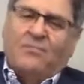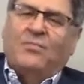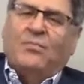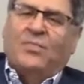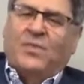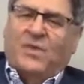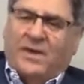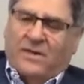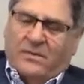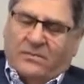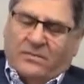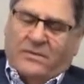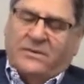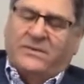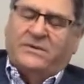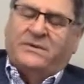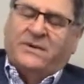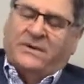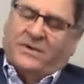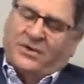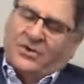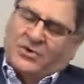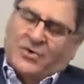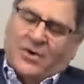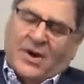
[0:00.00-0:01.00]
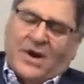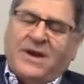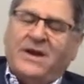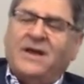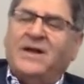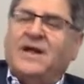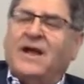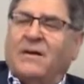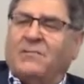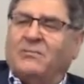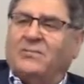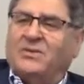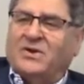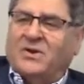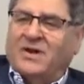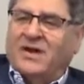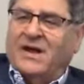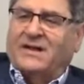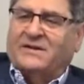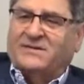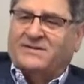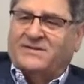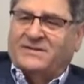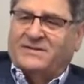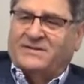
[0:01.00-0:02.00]
then we took a train and came to
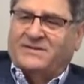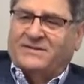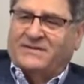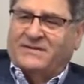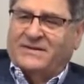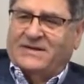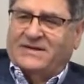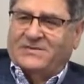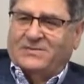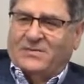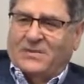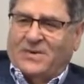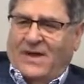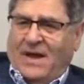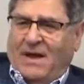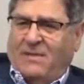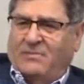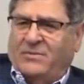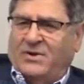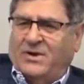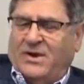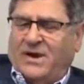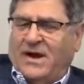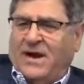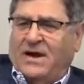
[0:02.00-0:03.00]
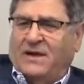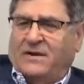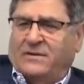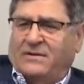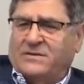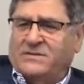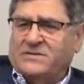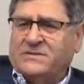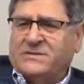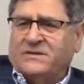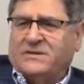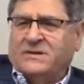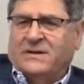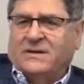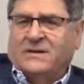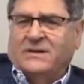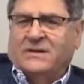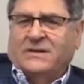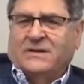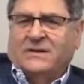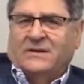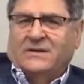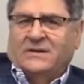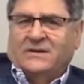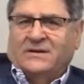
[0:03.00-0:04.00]
Texas. Yes, we came to Dallas,
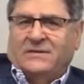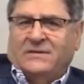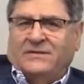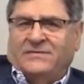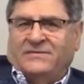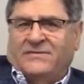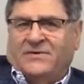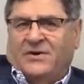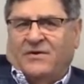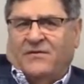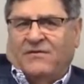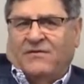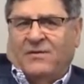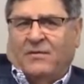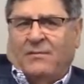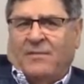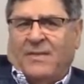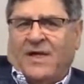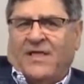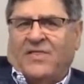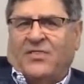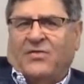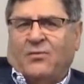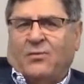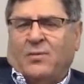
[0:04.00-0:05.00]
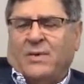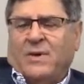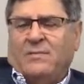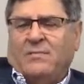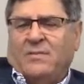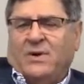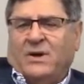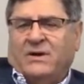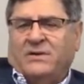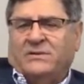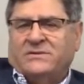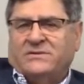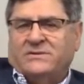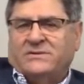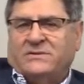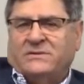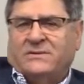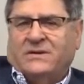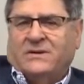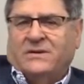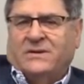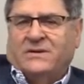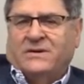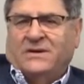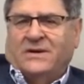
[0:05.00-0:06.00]
lived here for about three months,
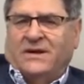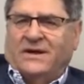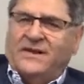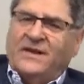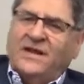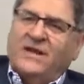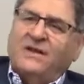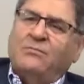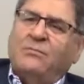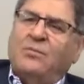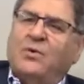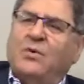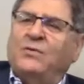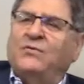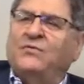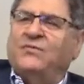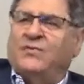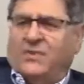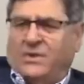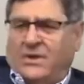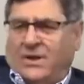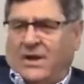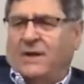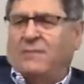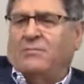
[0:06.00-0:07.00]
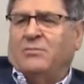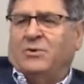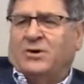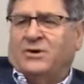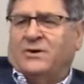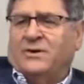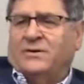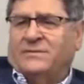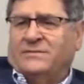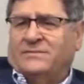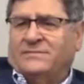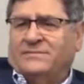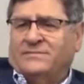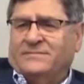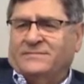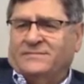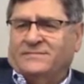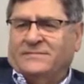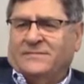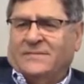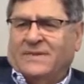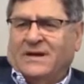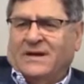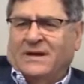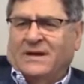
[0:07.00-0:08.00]
and then moved to Lubbock.
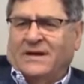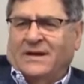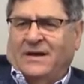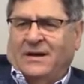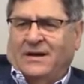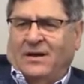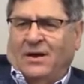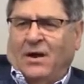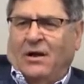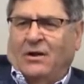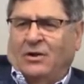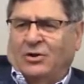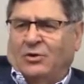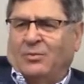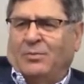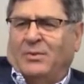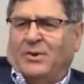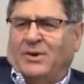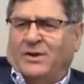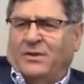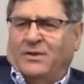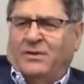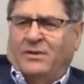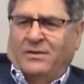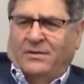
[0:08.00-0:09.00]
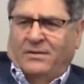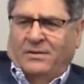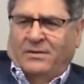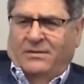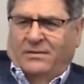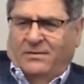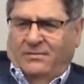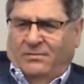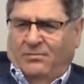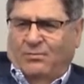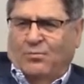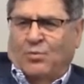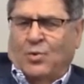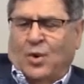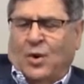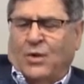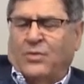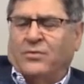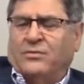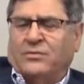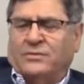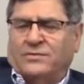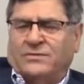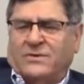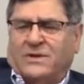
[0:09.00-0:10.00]
And ultimately, the, the
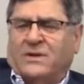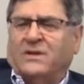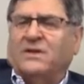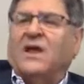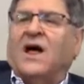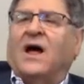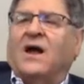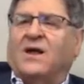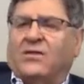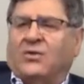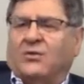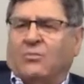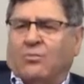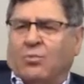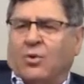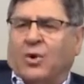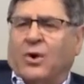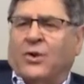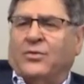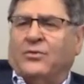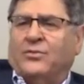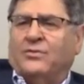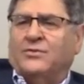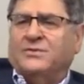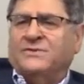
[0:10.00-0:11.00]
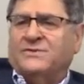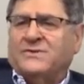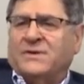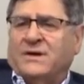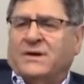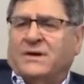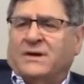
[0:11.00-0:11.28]
brothers, a lot of the brothers